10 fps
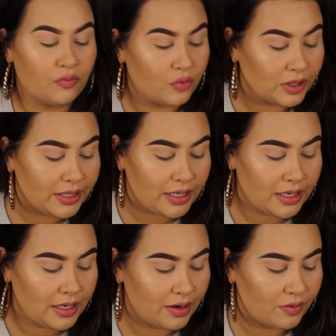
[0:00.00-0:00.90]

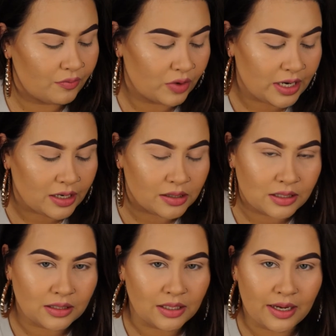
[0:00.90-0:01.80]
really
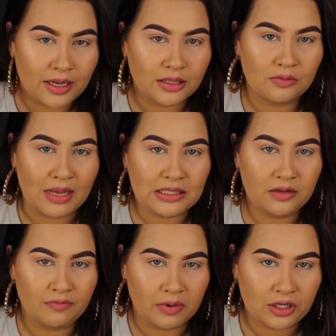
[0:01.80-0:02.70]
ridiculously
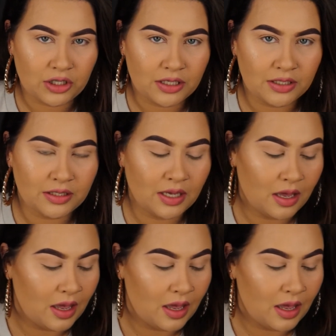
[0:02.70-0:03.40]
expensive brushes.